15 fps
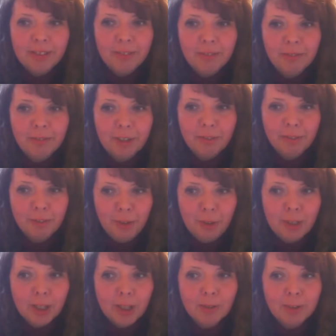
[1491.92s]
for
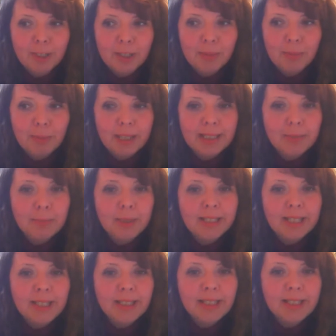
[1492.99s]
new Close-Up is it
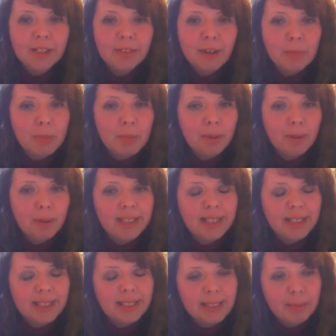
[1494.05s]
presents the grammar points
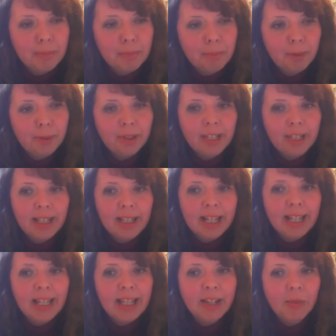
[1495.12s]
in a simple and a
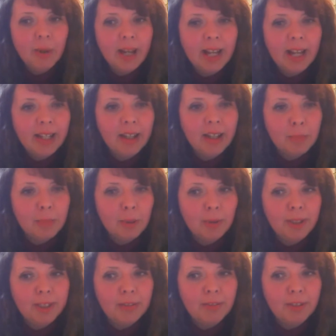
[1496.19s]
clear way at
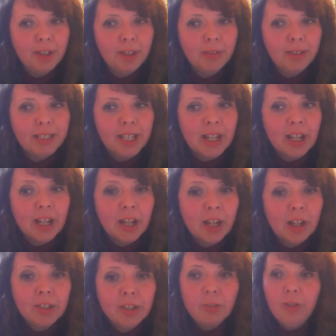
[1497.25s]
point of use.
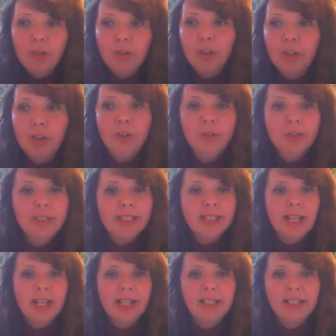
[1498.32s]
So you can use the
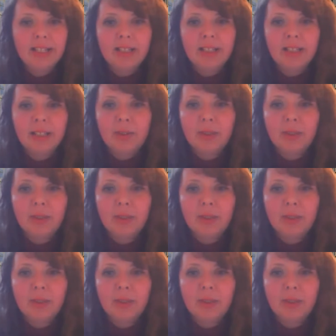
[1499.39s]
guide to